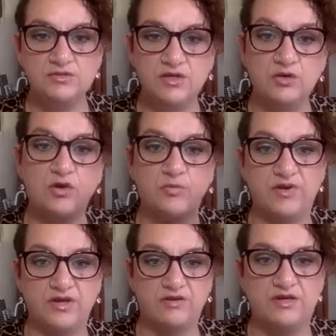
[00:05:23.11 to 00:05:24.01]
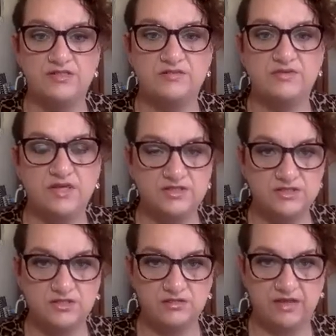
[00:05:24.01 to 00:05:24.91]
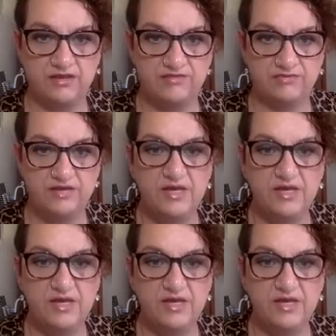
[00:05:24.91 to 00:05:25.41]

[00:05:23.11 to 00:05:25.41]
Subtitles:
incorporate creativity into your life.